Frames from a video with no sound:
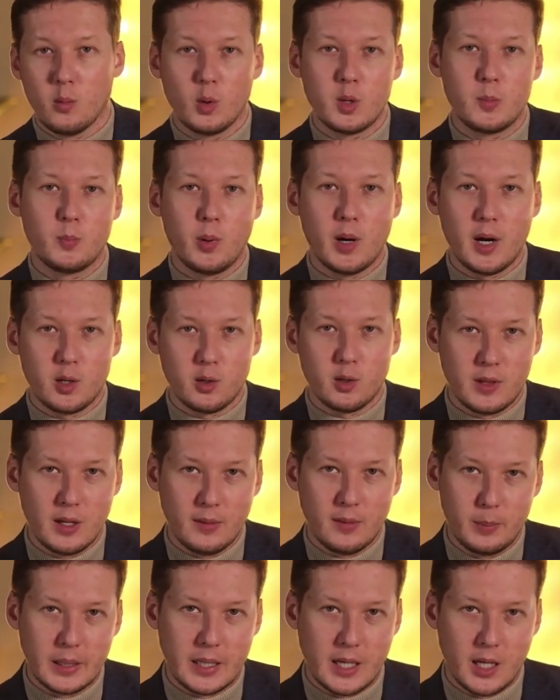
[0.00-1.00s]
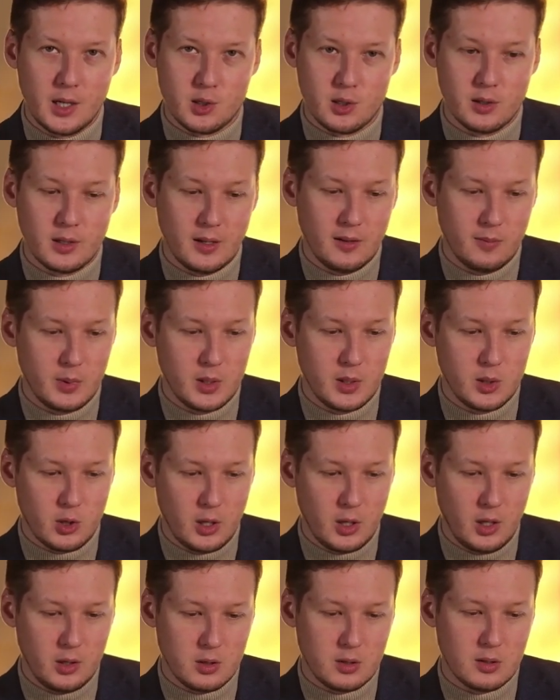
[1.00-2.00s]
what part of the application have been
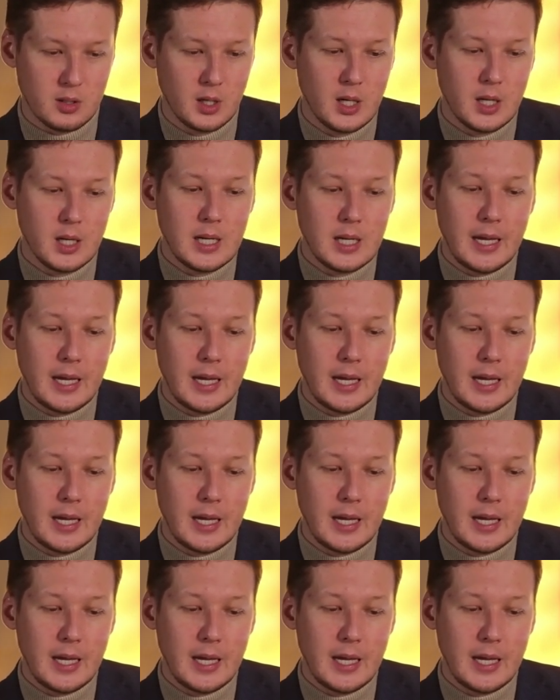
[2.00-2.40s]
changed.